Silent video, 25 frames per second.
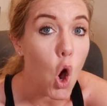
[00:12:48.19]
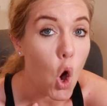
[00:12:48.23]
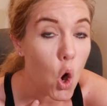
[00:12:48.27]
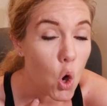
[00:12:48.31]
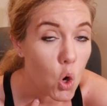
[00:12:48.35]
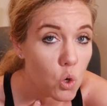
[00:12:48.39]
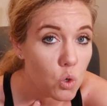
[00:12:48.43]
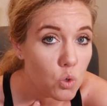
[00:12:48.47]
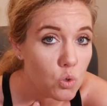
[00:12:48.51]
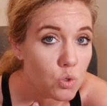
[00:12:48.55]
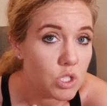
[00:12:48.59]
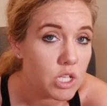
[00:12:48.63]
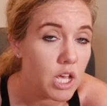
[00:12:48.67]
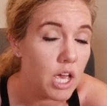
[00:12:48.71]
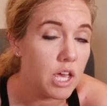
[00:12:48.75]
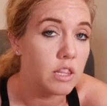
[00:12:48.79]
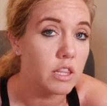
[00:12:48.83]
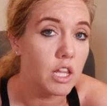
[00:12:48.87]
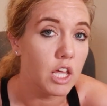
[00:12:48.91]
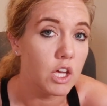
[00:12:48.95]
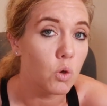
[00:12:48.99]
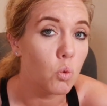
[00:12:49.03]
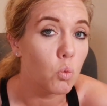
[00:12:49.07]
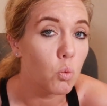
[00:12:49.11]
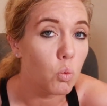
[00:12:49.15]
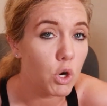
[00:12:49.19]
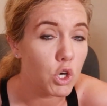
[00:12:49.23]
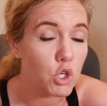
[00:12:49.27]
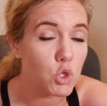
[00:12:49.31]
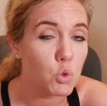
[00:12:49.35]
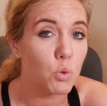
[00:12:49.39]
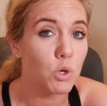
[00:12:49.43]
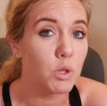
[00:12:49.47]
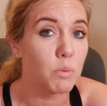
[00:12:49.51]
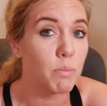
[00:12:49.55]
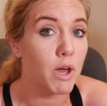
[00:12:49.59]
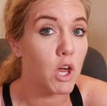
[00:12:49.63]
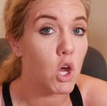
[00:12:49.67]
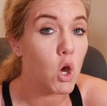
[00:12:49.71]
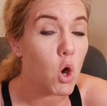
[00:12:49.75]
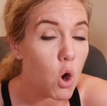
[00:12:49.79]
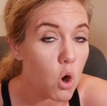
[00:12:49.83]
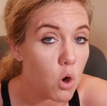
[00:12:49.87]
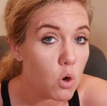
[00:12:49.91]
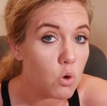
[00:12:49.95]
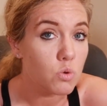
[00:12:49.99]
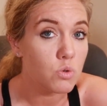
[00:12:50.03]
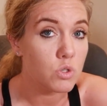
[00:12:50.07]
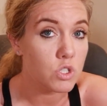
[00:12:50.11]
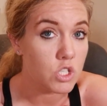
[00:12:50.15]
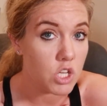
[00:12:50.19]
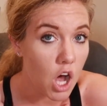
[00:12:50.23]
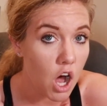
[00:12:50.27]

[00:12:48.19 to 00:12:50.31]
owned and like worked with my own